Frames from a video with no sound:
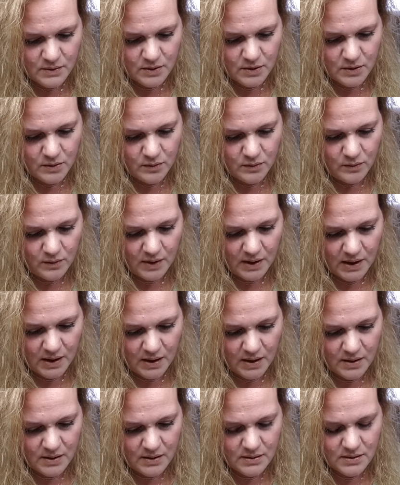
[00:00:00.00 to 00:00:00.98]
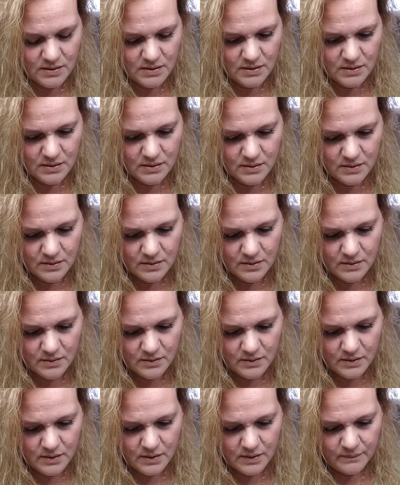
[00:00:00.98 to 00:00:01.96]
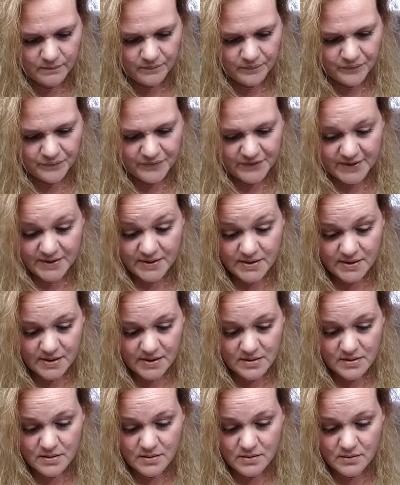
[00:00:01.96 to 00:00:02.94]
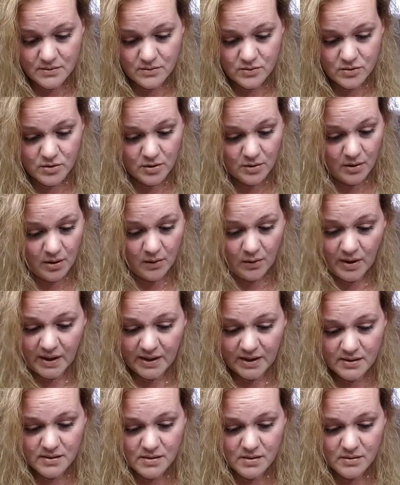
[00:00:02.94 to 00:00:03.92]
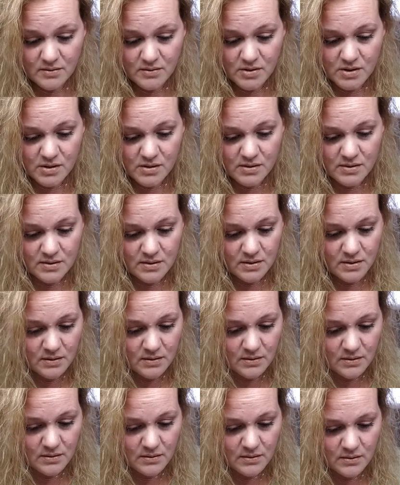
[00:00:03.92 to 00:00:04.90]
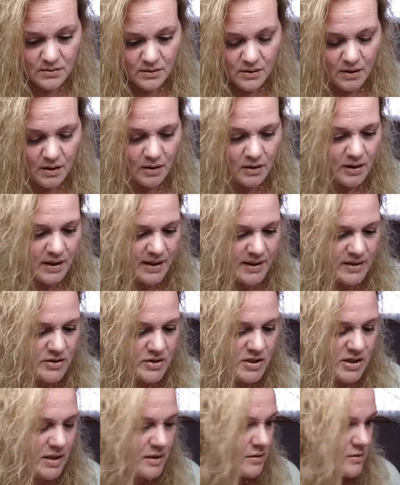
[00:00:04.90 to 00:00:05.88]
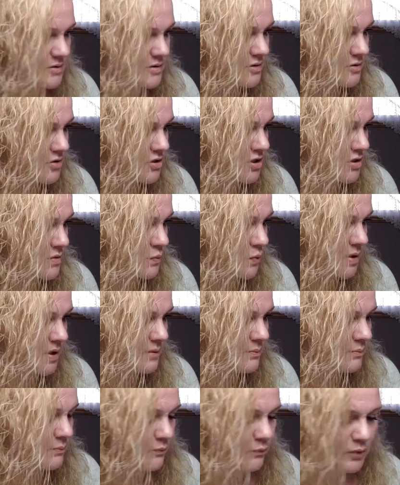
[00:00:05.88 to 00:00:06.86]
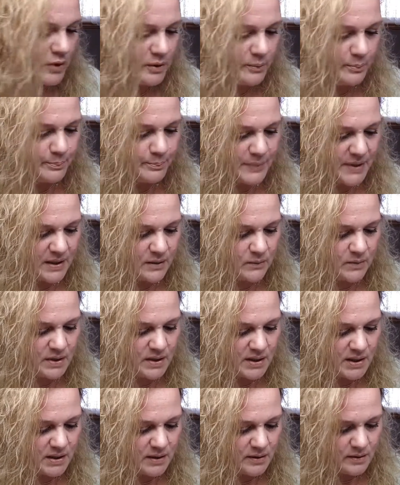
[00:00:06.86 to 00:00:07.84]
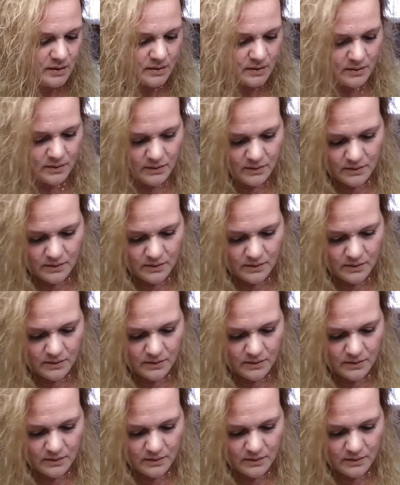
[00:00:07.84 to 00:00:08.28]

You get, it says, I guess they're just all eyeshadows. There's just one real big one here